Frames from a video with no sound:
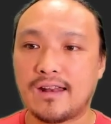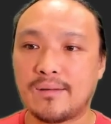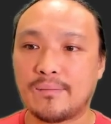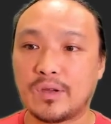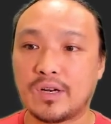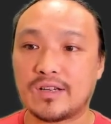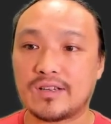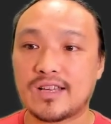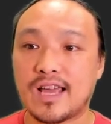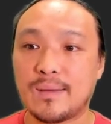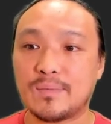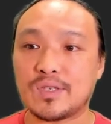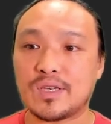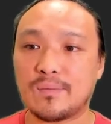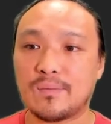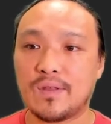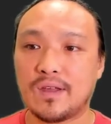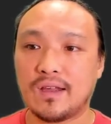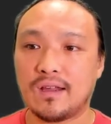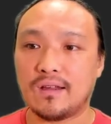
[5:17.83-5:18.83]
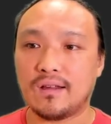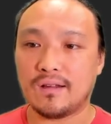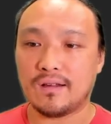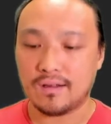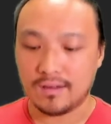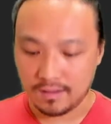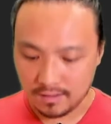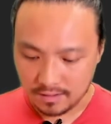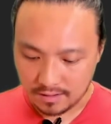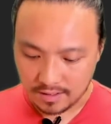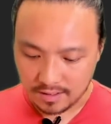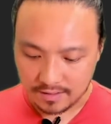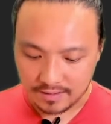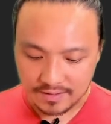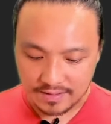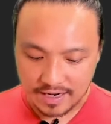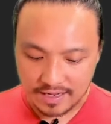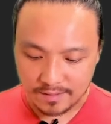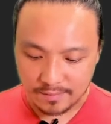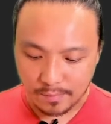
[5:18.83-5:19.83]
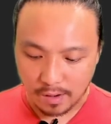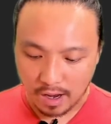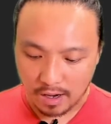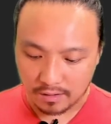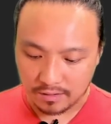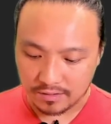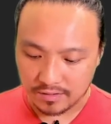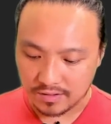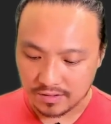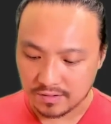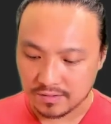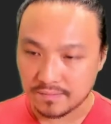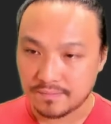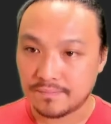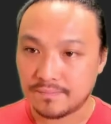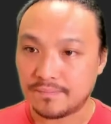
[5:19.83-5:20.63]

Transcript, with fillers: I'm going to type something inside the box.